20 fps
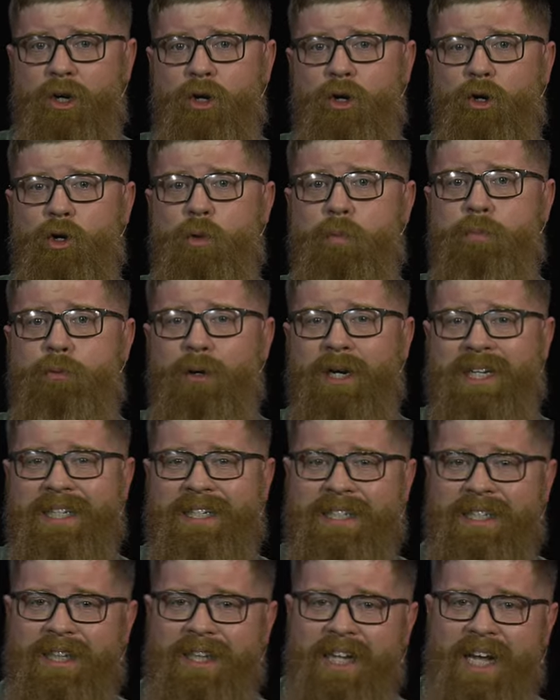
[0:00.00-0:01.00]
who
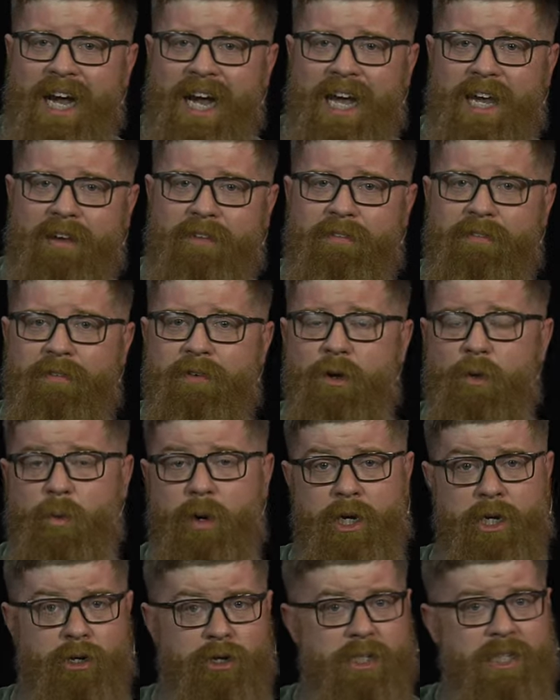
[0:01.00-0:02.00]
brings life.
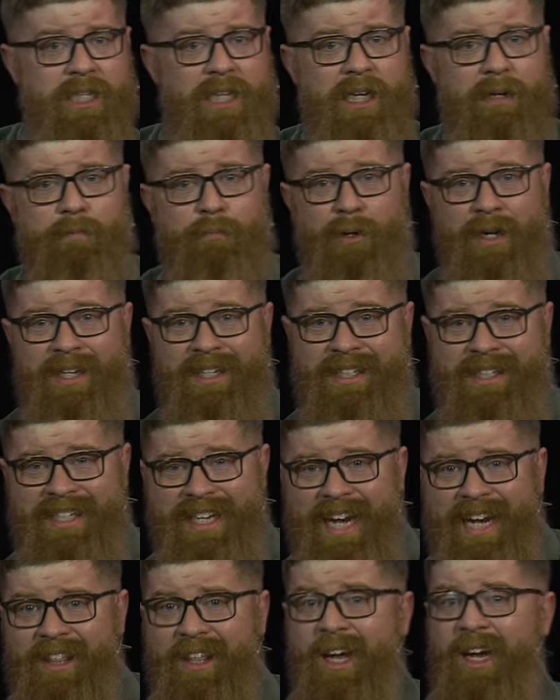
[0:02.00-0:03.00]
Where your sin brings
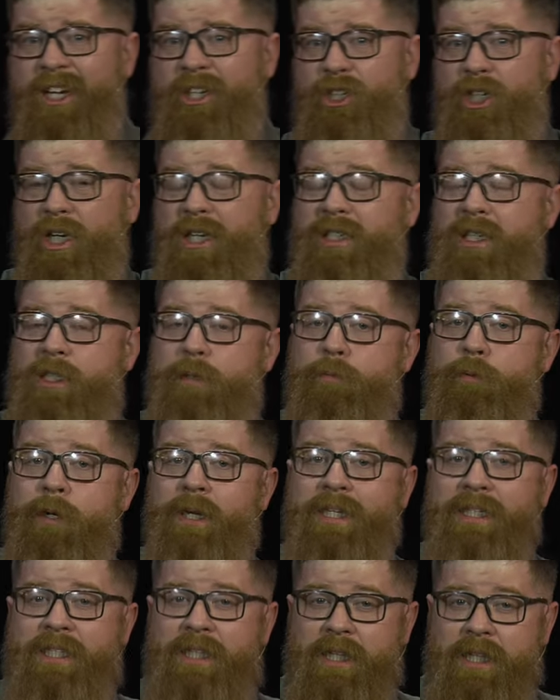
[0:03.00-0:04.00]
death, Jesus
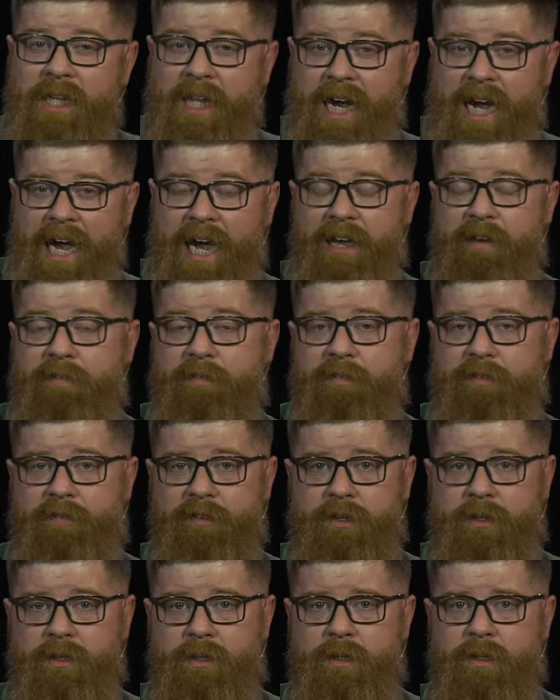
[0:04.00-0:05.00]
brings
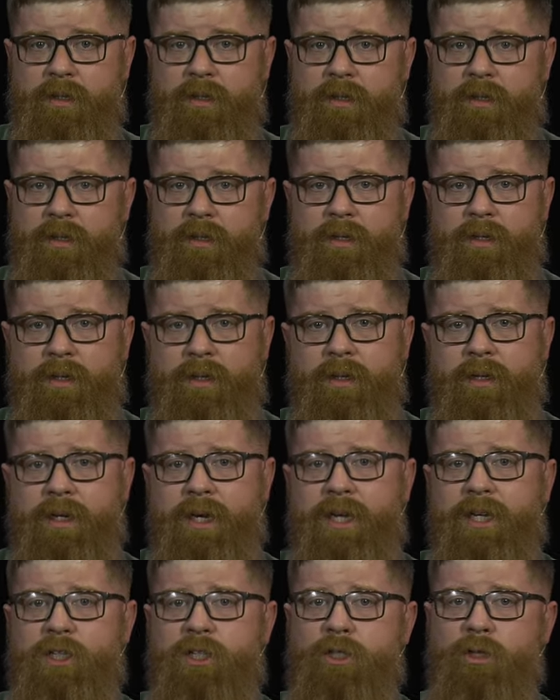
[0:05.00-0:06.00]
life.
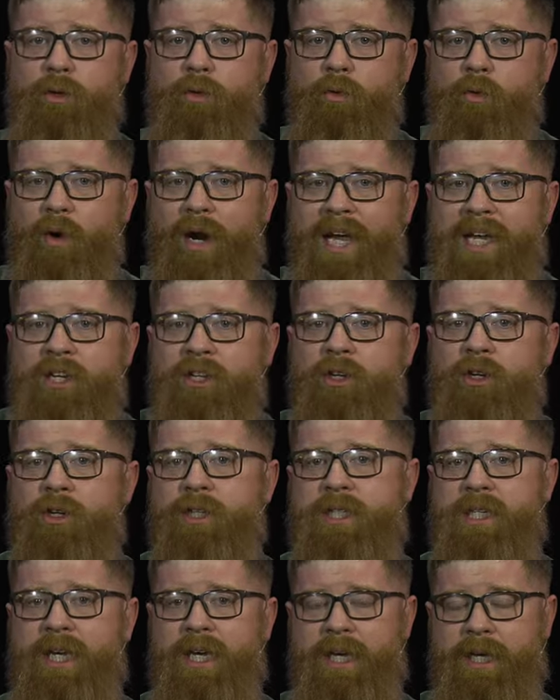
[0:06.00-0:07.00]
Surrender
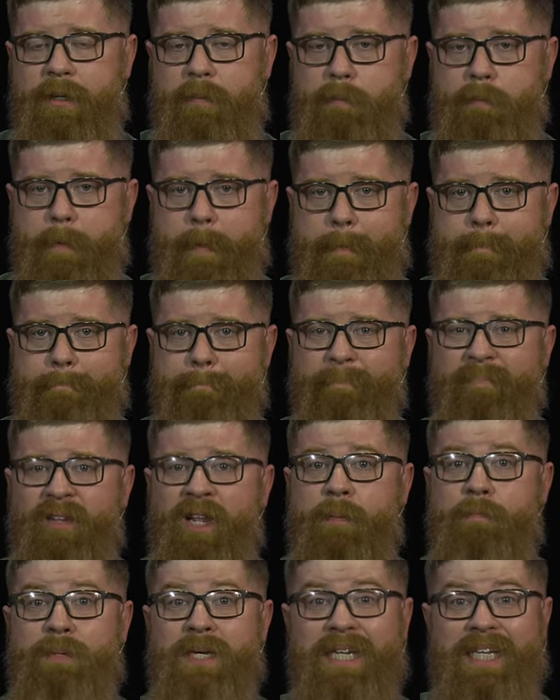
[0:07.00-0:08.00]
to Him
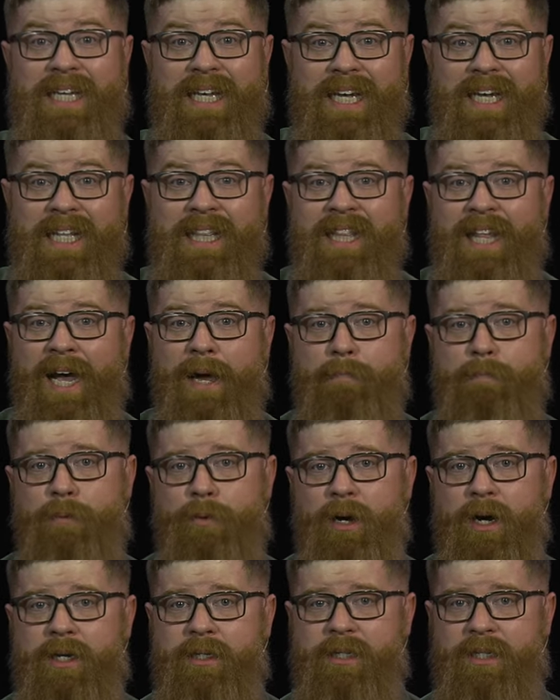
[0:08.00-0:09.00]
and begin that
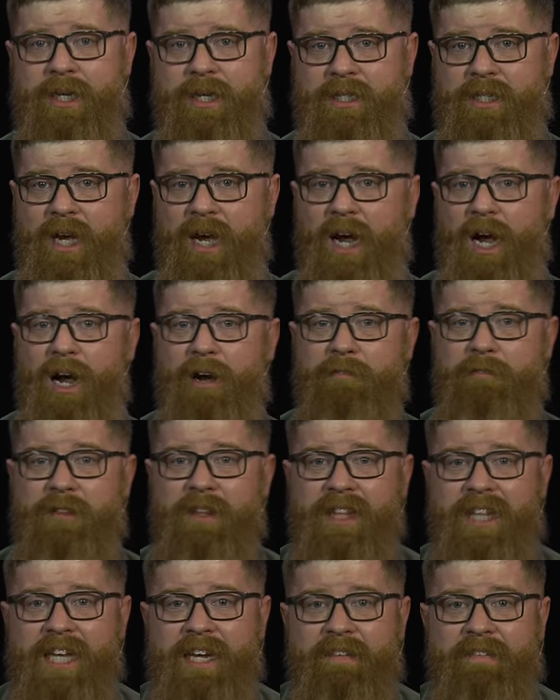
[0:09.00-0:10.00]
process of
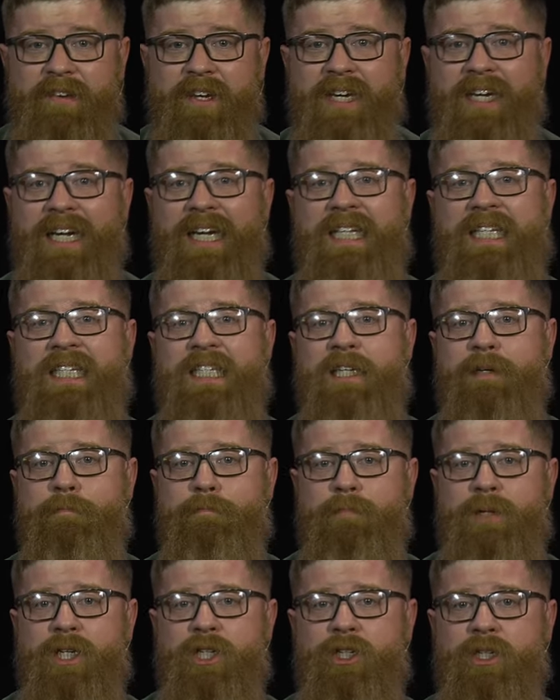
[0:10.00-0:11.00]
living in
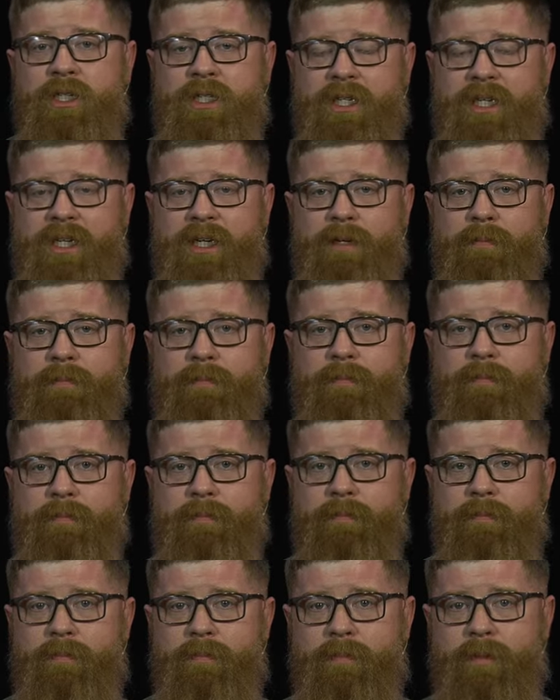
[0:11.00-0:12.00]
submission to Him.
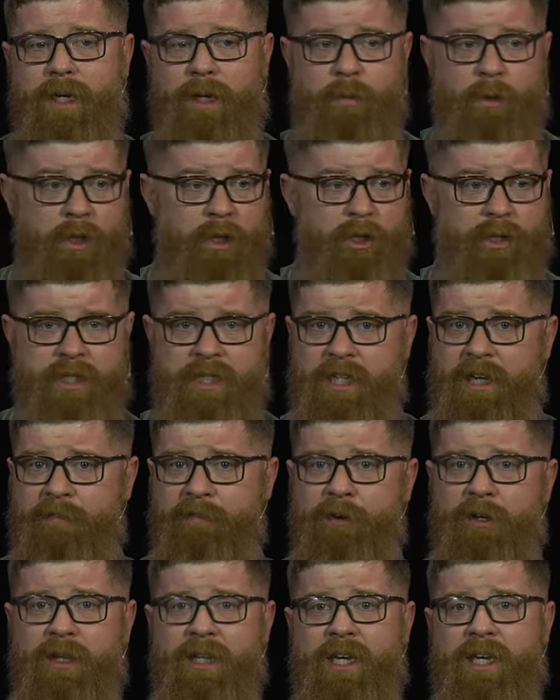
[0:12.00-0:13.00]
It will look
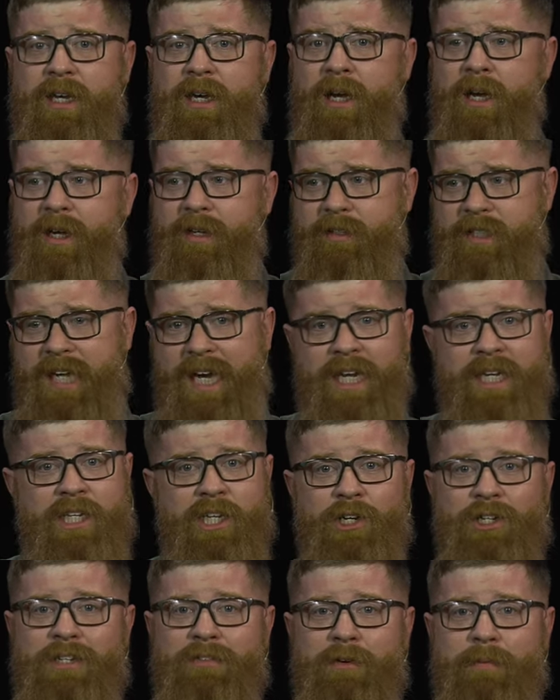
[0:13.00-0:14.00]
differently 10
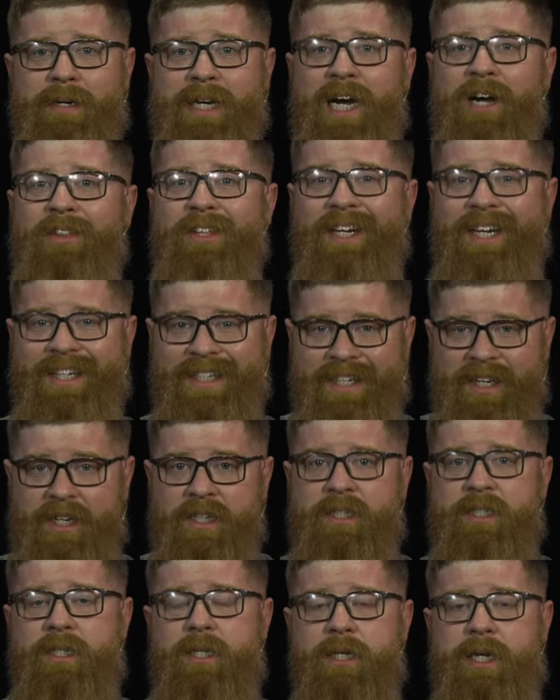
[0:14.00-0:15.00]
years from now than it
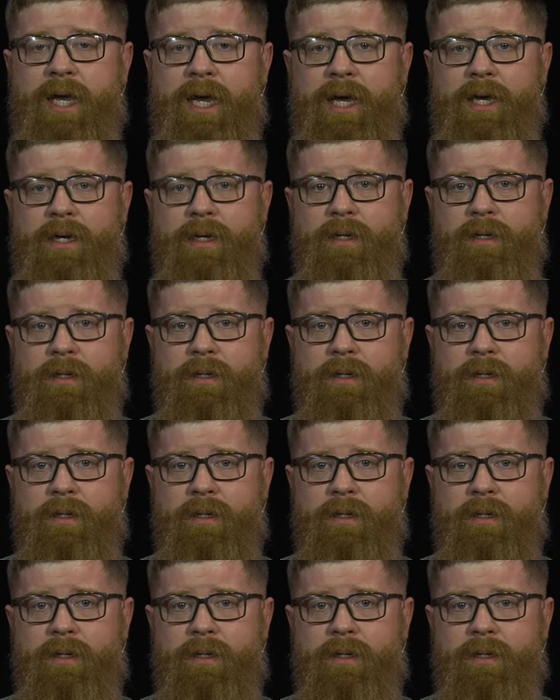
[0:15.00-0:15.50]
does today,